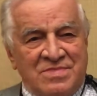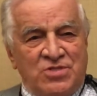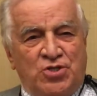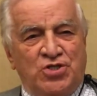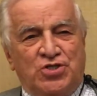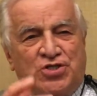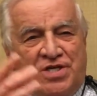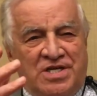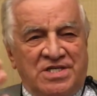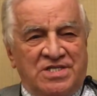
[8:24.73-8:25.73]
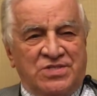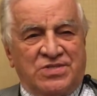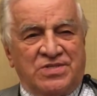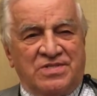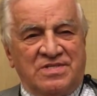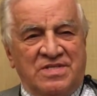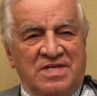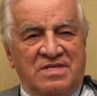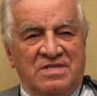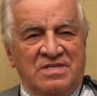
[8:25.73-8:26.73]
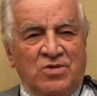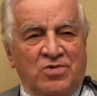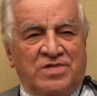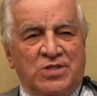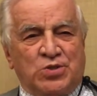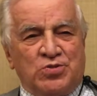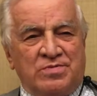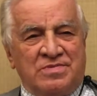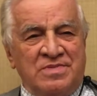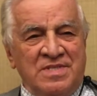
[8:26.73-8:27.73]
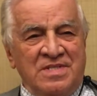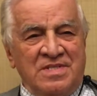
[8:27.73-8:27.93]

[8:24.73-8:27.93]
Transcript: chinchillas or in, in northeastern